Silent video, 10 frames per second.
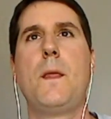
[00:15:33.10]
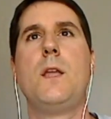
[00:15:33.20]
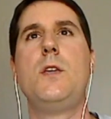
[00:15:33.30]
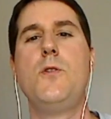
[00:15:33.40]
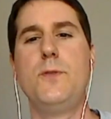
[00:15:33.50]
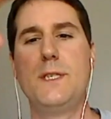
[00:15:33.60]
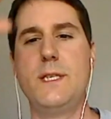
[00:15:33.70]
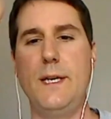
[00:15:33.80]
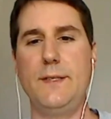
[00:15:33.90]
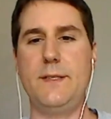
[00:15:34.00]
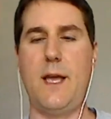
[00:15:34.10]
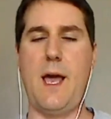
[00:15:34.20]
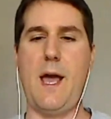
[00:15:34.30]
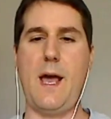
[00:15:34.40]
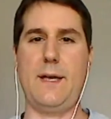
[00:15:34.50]
use this
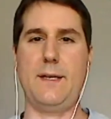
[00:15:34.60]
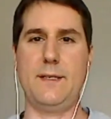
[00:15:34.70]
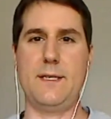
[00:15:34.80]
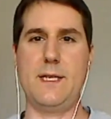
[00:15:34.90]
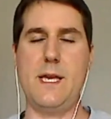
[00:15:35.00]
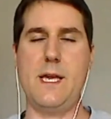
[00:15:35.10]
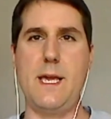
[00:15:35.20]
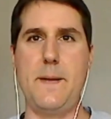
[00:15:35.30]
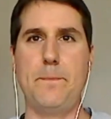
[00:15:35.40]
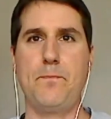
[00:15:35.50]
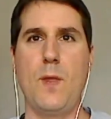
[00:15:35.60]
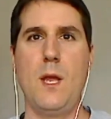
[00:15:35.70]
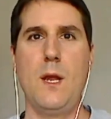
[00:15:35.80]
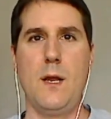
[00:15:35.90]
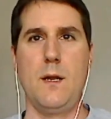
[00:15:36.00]
as the
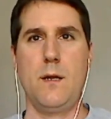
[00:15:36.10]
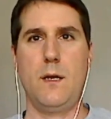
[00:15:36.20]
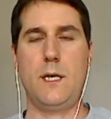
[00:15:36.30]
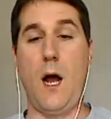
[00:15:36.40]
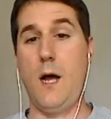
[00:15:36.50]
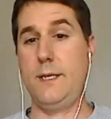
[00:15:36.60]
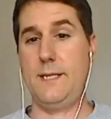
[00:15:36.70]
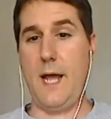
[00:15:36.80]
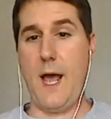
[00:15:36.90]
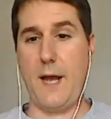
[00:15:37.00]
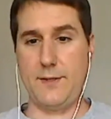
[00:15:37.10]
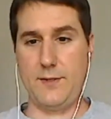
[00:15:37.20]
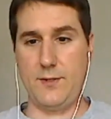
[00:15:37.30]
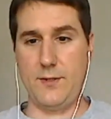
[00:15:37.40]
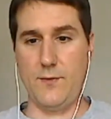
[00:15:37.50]

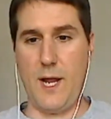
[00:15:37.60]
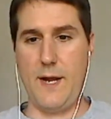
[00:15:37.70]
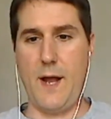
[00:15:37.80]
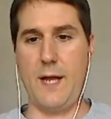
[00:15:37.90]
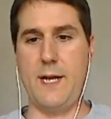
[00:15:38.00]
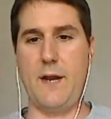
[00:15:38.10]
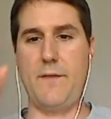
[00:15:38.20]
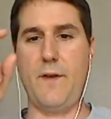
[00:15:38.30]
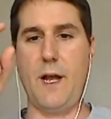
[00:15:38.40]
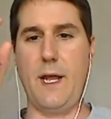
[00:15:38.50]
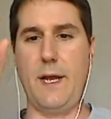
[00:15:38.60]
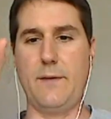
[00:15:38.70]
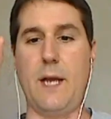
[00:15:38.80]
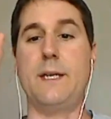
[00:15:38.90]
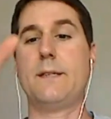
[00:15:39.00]
context, right?
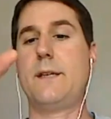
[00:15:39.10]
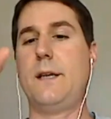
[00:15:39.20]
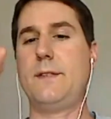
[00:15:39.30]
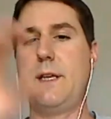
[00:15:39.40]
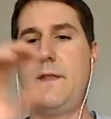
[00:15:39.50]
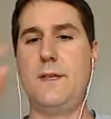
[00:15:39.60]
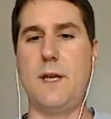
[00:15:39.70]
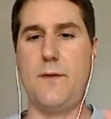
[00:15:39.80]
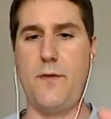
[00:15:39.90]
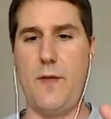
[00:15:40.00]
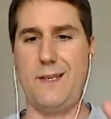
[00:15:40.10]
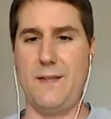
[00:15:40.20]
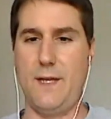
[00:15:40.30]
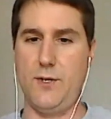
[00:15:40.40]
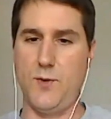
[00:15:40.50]
Identifying and discussing these other things
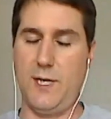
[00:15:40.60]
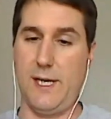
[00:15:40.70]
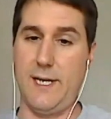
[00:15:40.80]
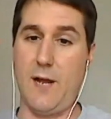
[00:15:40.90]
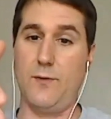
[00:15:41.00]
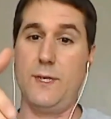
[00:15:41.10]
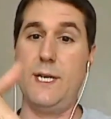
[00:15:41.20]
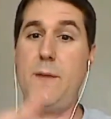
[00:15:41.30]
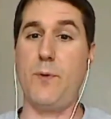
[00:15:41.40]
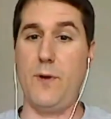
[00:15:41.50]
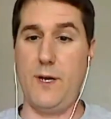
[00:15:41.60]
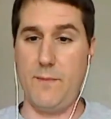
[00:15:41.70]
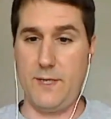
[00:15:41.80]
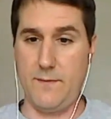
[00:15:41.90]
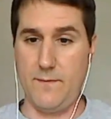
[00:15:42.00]
and then drilling down deeper
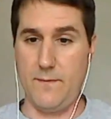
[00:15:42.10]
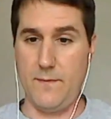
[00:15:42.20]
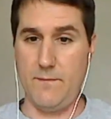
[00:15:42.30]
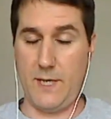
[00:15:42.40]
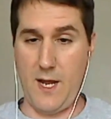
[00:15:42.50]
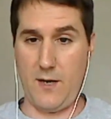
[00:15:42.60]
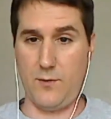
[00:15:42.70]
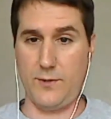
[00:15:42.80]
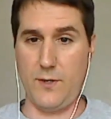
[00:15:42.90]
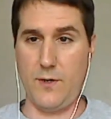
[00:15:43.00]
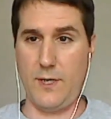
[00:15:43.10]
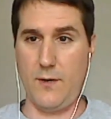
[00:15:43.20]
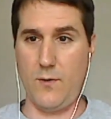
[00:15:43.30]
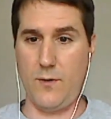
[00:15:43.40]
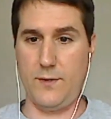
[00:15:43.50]
into Mechanical Turk
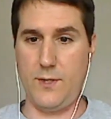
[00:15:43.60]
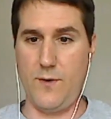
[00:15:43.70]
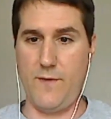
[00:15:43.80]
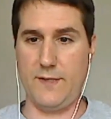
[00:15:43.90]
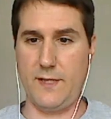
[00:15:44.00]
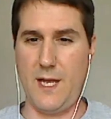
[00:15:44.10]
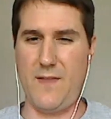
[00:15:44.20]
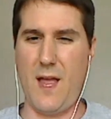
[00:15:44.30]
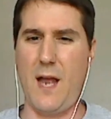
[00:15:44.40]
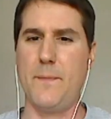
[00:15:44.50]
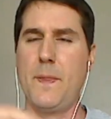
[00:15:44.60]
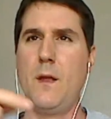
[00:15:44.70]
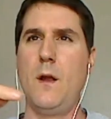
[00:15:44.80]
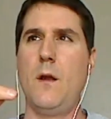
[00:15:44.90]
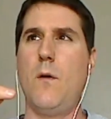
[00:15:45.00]
in order to investigate that.
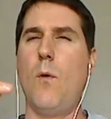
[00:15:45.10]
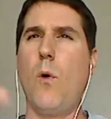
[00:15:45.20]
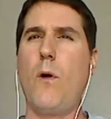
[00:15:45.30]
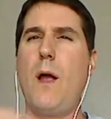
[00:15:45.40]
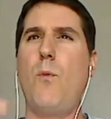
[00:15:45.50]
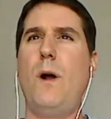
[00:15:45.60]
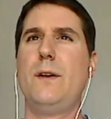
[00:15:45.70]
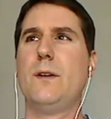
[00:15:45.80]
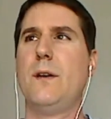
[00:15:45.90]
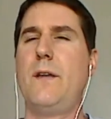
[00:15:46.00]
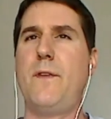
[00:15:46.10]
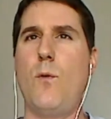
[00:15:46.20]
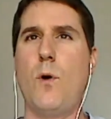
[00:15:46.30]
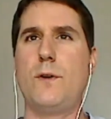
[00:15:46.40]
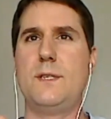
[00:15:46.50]
Or I wonder if
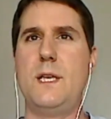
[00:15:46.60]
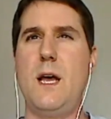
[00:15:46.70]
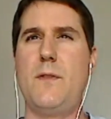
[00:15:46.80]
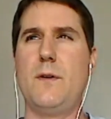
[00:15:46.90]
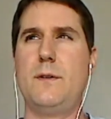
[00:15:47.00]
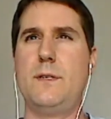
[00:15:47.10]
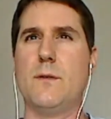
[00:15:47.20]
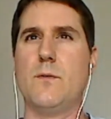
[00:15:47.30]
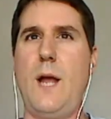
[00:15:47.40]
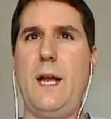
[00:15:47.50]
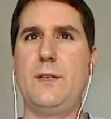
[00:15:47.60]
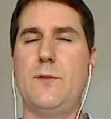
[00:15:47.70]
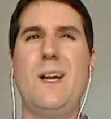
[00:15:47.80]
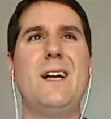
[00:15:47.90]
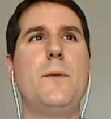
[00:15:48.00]
it works the other
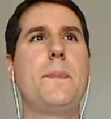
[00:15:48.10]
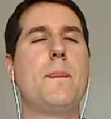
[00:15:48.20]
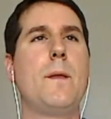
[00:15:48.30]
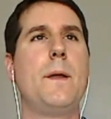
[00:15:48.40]
direction. Well,